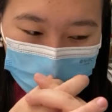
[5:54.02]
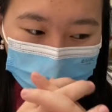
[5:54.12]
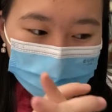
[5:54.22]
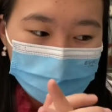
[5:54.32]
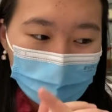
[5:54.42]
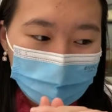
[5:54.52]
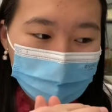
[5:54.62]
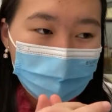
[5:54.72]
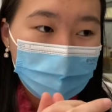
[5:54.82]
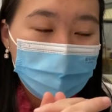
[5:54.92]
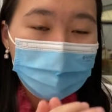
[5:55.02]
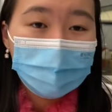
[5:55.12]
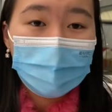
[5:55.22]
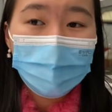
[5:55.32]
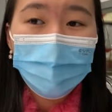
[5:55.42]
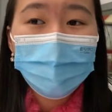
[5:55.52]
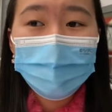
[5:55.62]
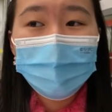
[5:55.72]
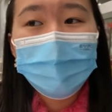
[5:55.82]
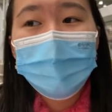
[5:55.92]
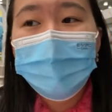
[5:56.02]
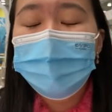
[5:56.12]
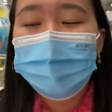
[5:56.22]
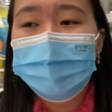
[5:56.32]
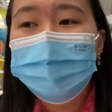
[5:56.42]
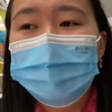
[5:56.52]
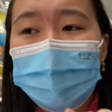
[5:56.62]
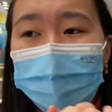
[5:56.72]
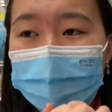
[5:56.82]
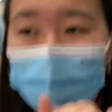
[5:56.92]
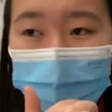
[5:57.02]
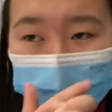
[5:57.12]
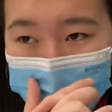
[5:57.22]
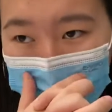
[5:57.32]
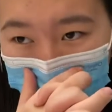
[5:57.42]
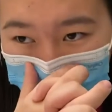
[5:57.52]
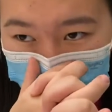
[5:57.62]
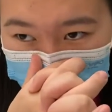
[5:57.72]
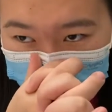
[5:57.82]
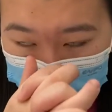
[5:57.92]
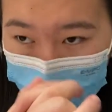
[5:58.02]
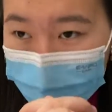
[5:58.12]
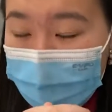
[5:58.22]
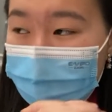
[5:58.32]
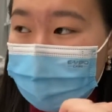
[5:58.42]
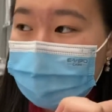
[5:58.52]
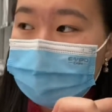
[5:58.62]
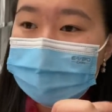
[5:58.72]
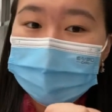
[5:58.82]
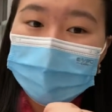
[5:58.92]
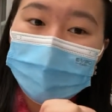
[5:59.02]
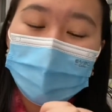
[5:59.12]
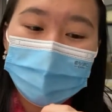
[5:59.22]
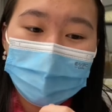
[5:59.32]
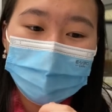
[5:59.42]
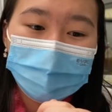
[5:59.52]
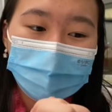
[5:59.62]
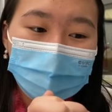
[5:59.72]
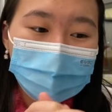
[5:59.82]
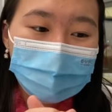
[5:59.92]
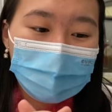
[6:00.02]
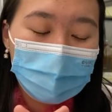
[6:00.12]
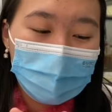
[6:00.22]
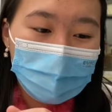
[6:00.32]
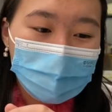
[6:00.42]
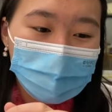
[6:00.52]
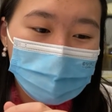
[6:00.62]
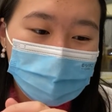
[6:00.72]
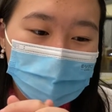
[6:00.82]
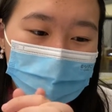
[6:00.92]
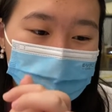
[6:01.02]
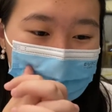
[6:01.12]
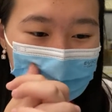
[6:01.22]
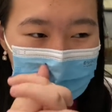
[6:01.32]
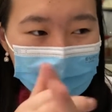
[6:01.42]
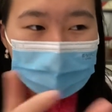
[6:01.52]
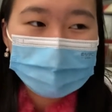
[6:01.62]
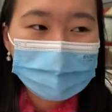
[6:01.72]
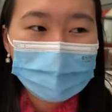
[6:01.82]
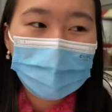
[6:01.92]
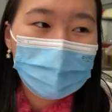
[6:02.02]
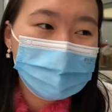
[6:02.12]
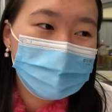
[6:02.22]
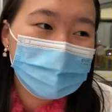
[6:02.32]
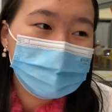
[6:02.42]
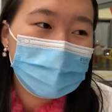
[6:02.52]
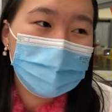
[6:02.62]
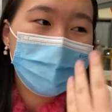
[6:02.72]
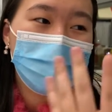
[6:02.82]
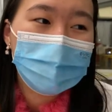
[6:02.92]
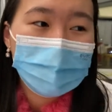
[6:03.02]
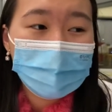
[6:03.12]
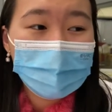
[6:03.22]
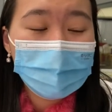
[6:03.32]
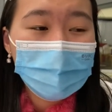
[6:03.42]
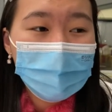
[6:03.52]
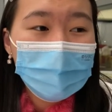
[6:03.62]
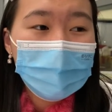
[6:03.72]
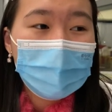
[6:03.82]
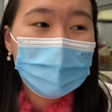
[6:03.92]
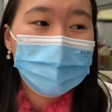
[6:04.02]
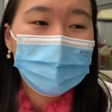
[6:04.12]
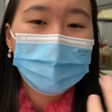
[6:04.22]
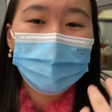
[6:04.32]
shopping in real life. But this is kind of hard with COVID, right? Because a lot of stores are, let's say a lot of stores have a lot of people and people